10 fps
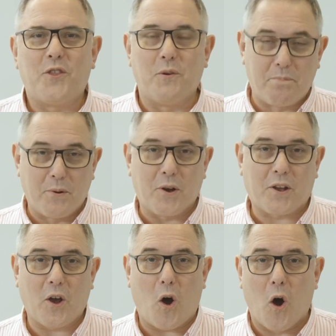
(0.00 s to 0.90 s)
the
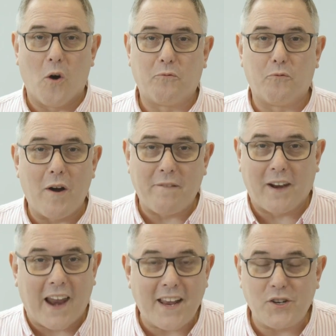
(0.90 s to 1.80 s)
book of
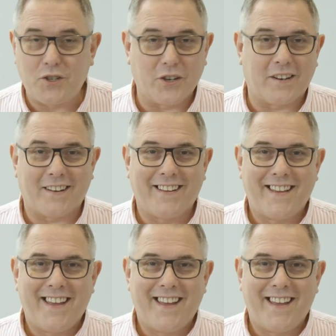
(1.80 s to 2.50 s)
Revelation.